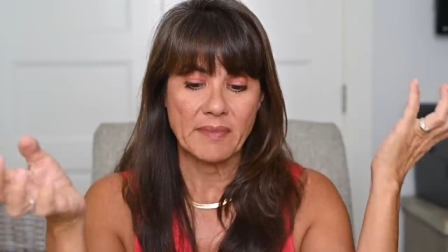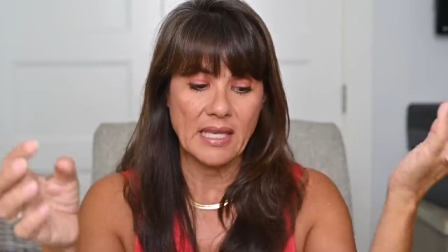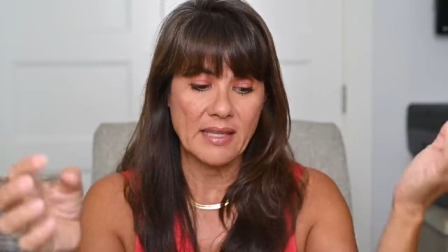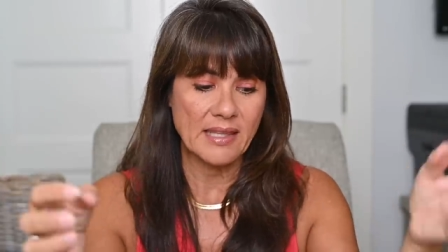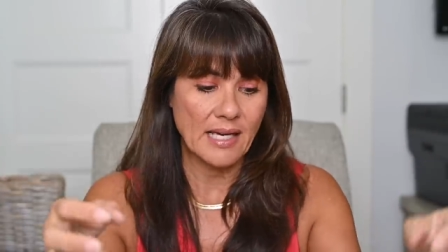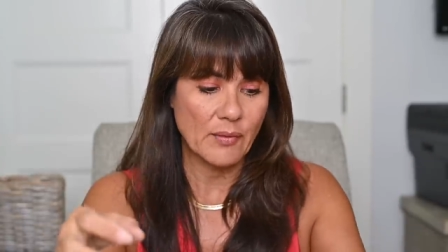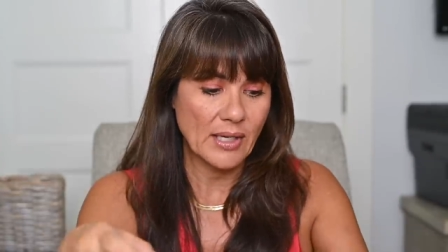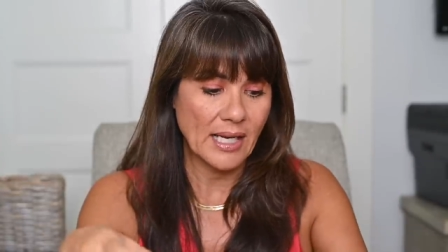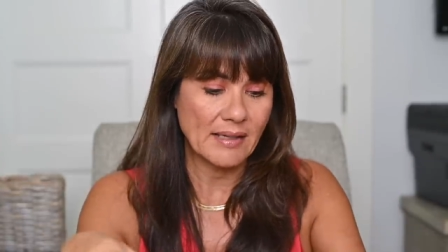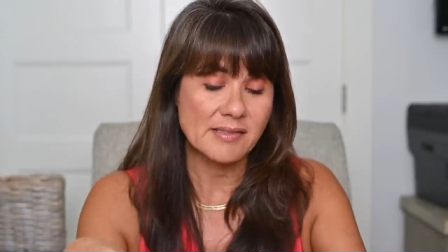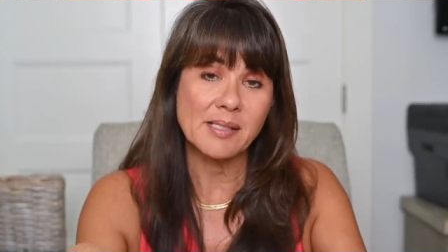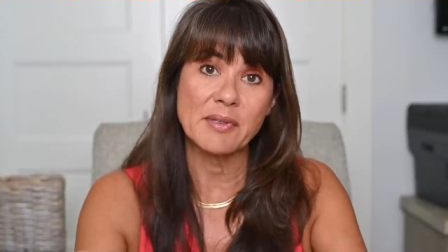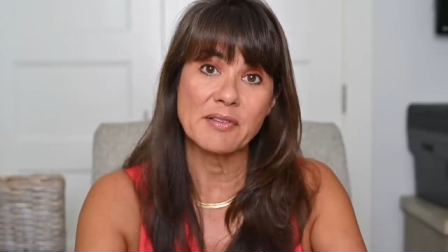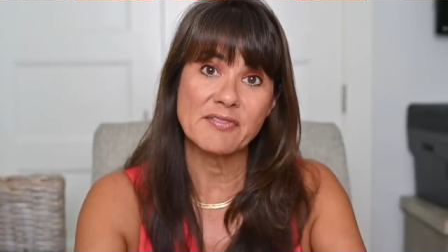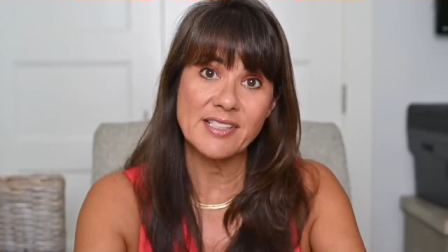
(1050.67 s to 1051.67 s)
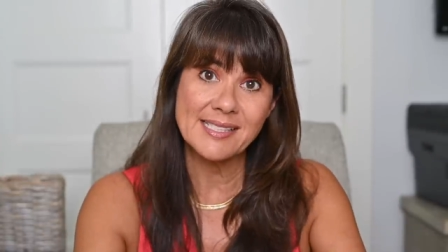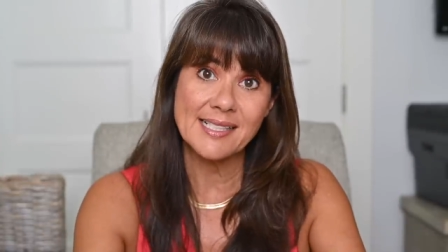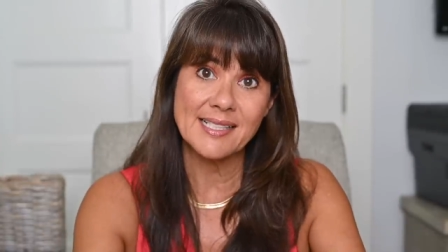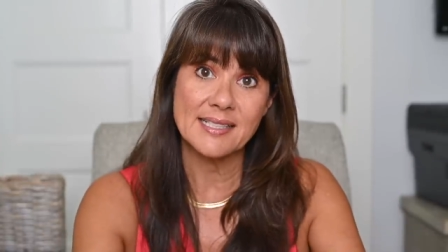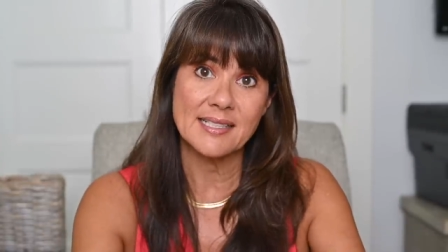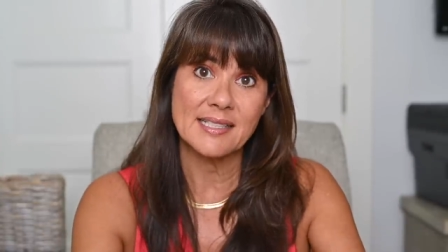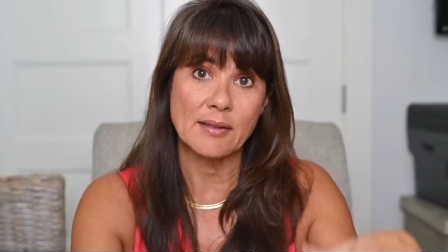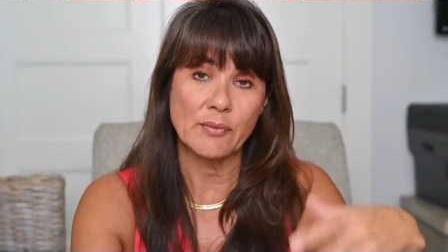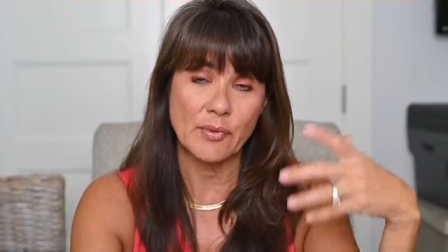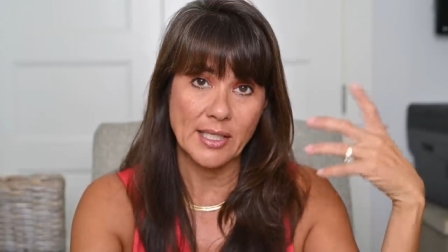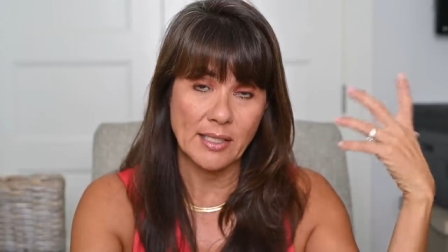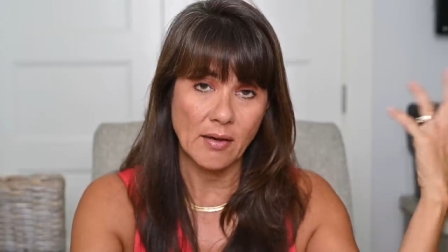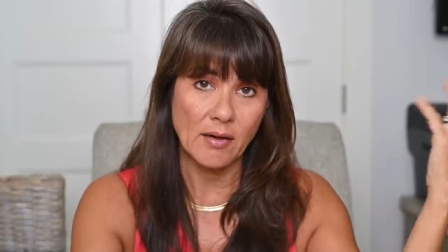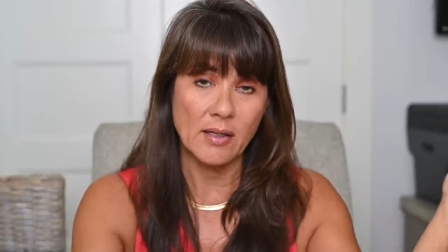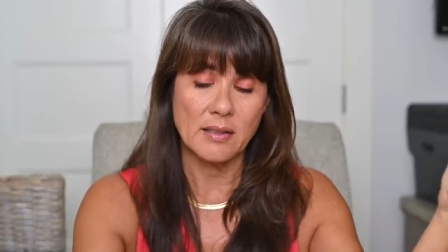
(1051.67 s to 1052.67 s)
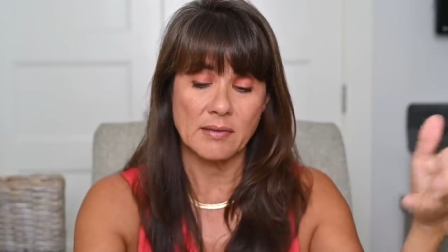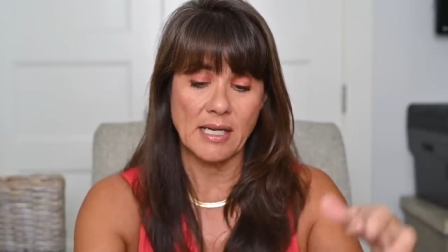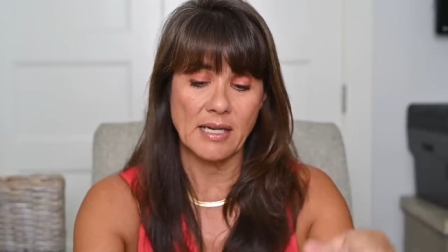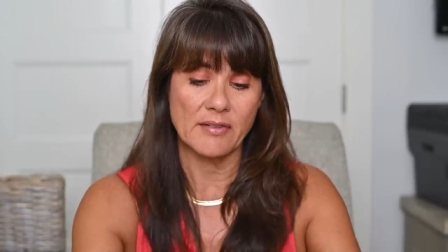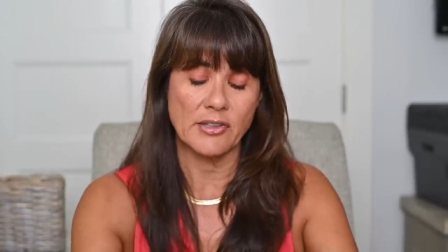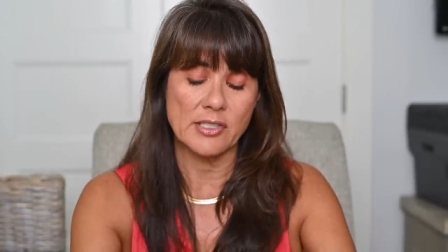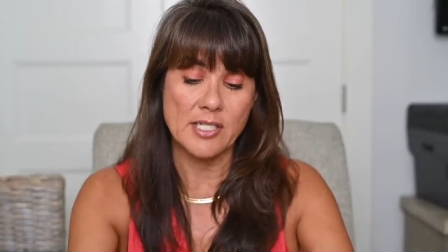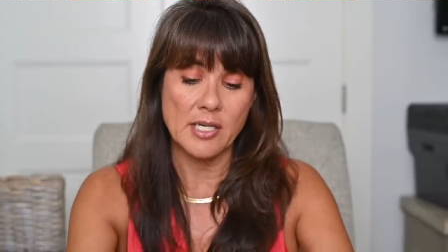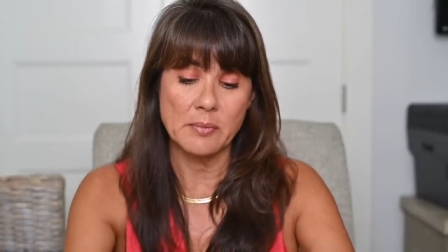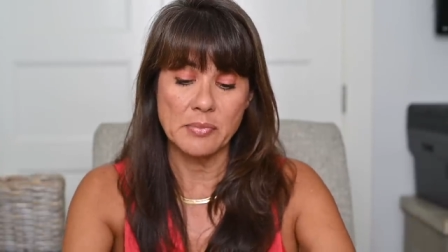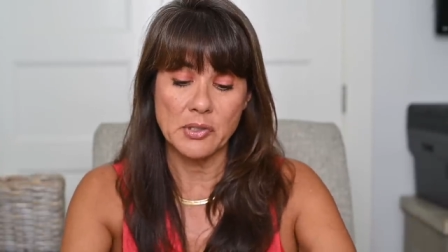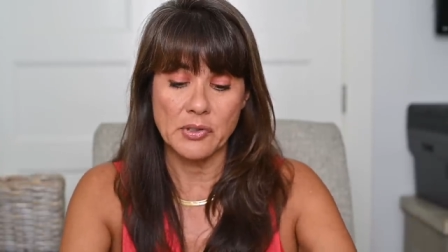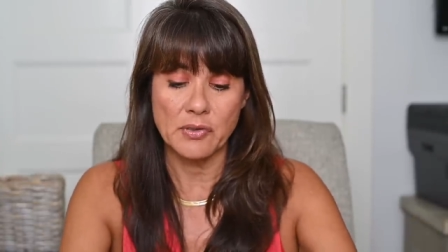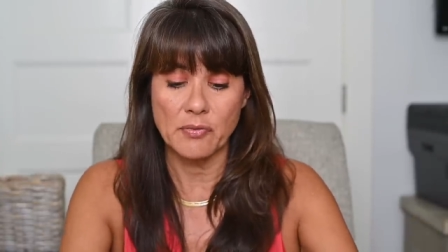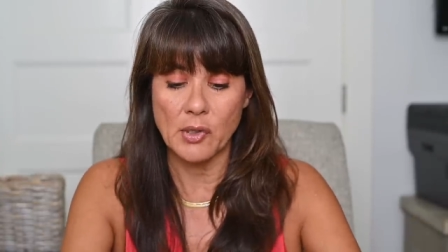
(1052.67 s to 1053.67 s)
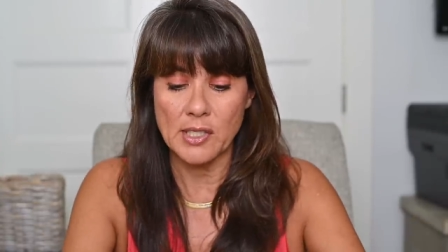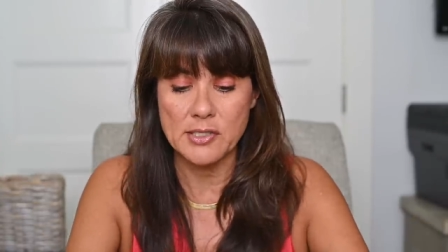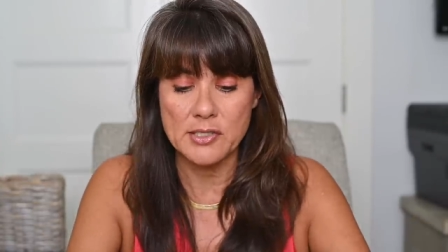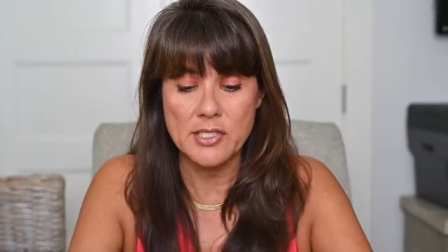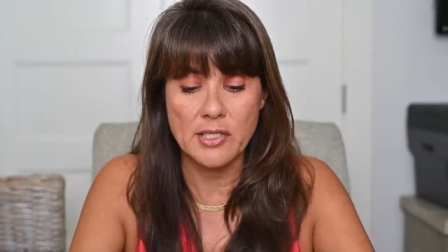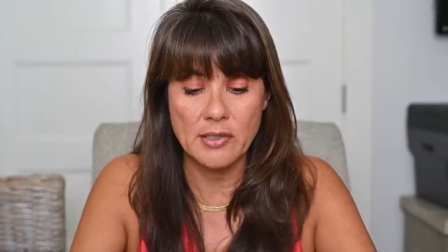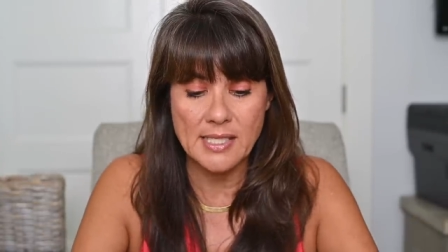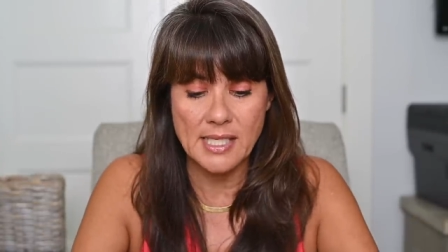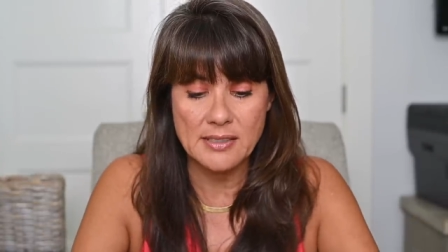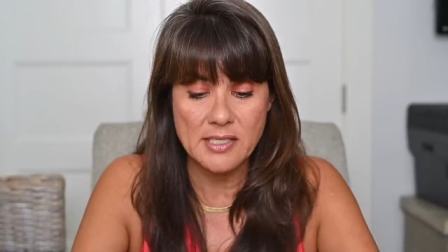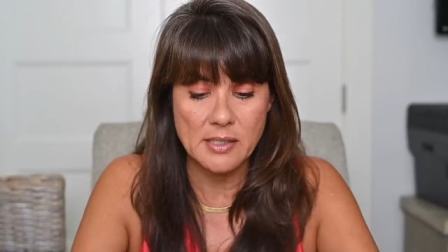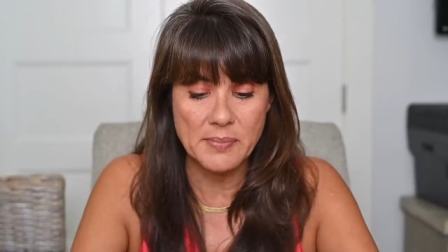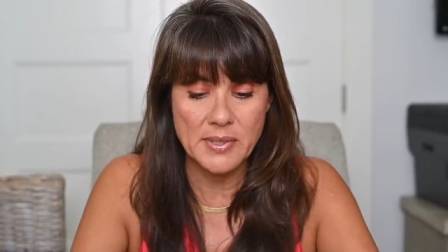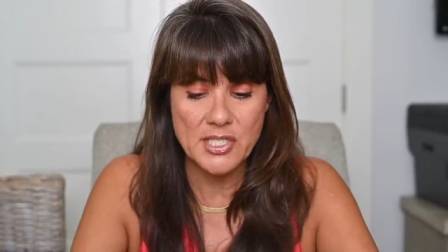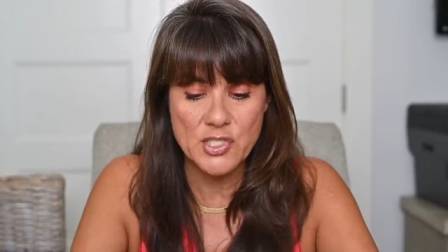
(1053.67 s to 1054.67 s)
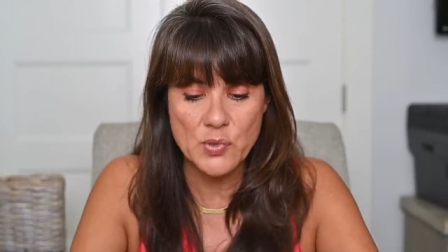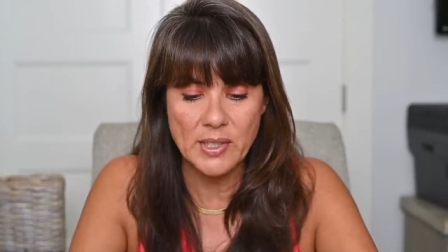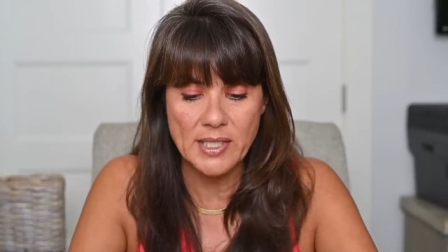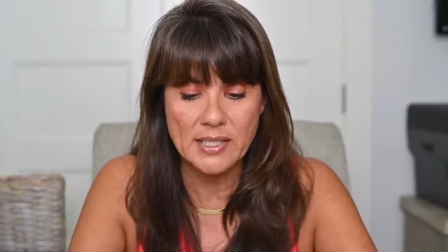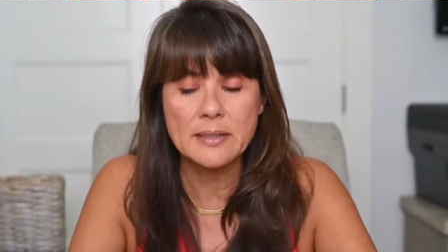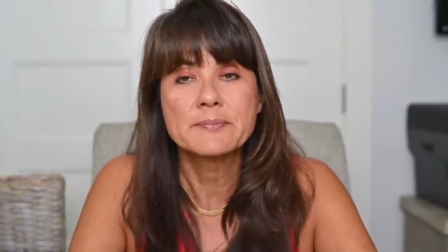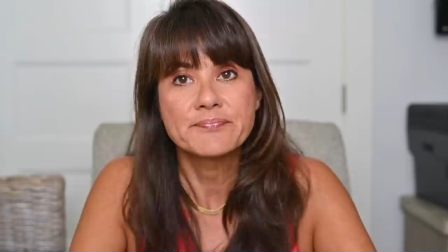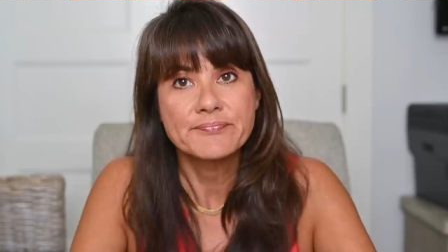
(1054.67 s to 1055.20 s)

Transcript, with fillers: that when I have someone visit, that we can all have our tumbler of water to go down to the beach with.